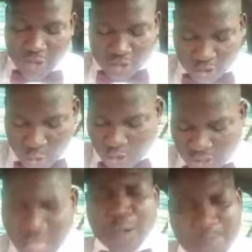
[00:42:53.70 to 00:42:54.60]
year,
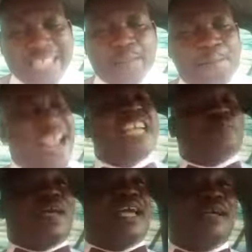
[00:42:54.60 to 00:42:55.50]
die!
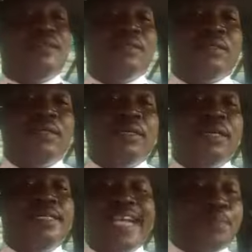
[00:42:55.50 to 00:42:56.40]
In
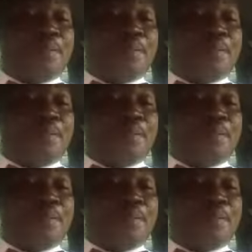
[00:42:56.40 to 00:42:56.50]
Jesus' name we